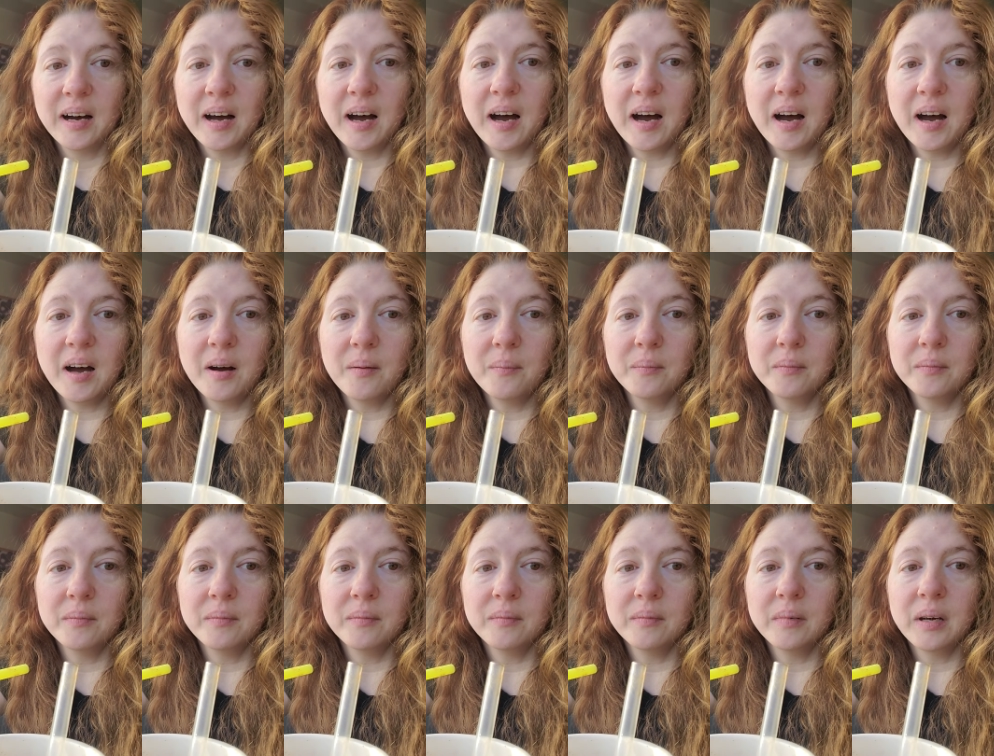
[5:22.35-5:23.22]

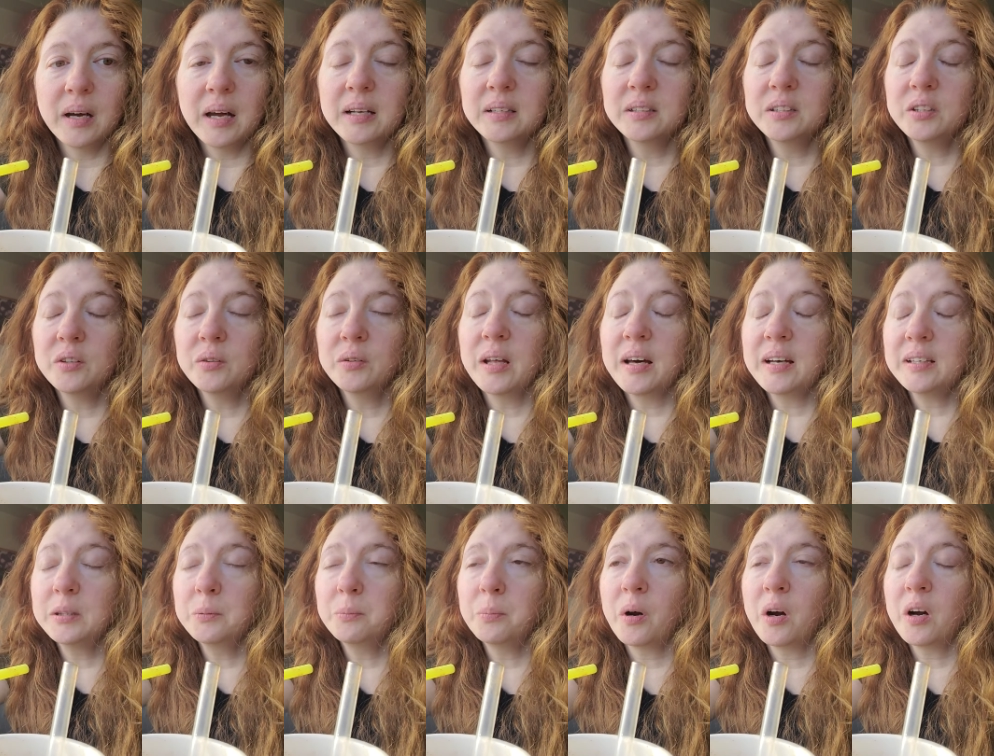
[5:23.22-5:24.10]
Um, and so
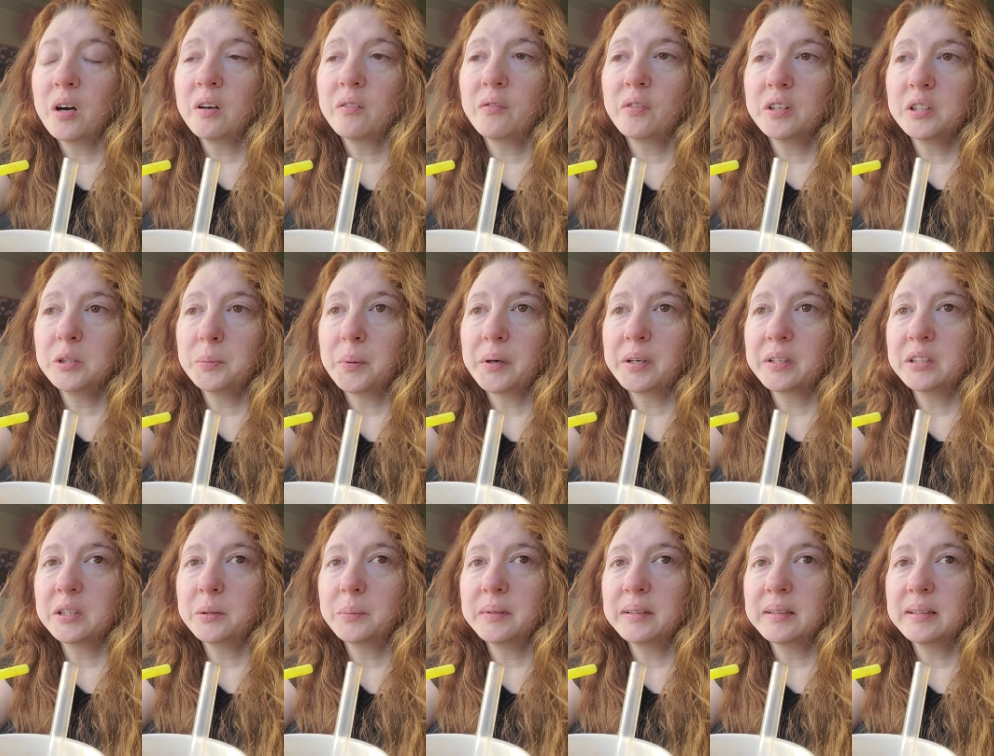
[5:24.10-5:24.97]
that's part of
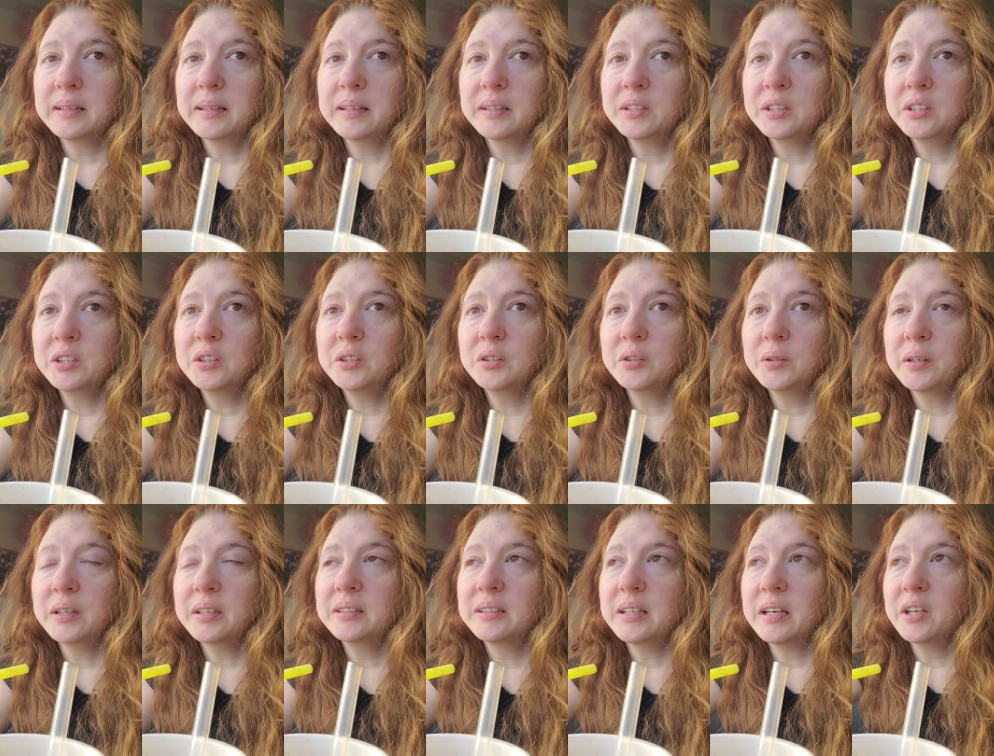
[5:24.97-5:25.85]
responsibility too,
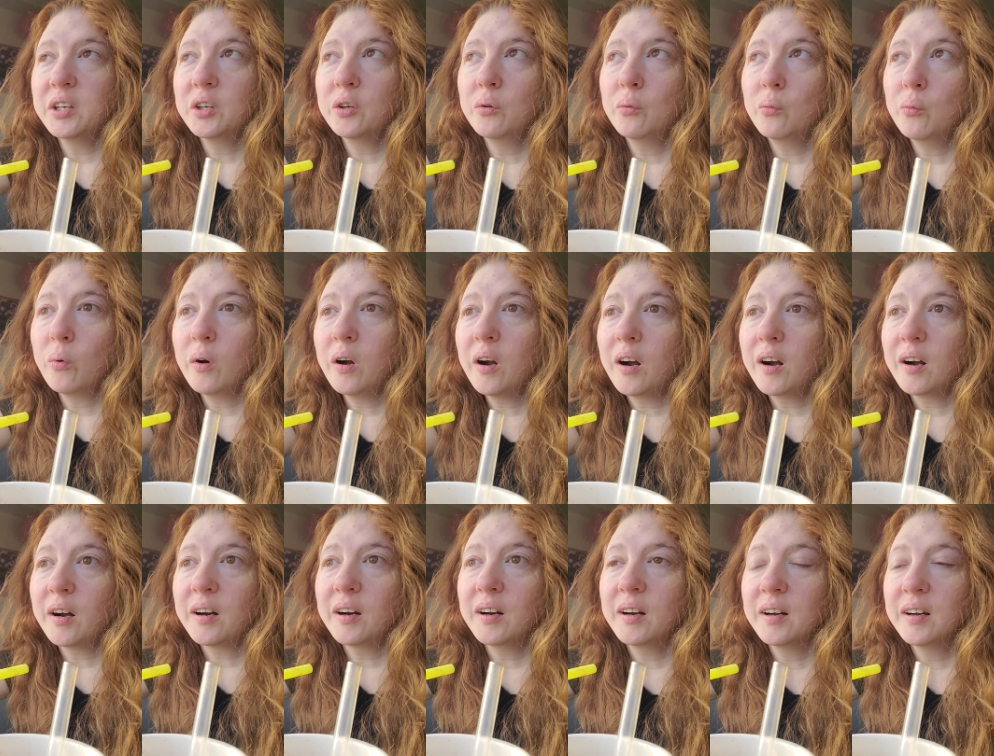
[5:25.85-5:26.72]
is that you
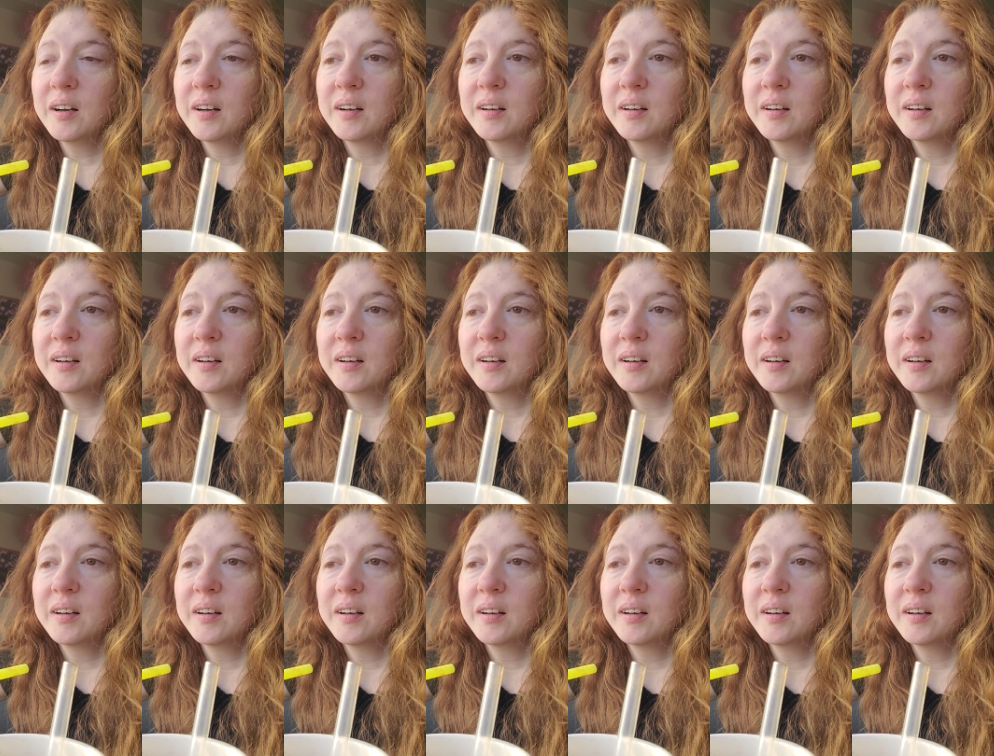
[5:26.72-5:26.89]
work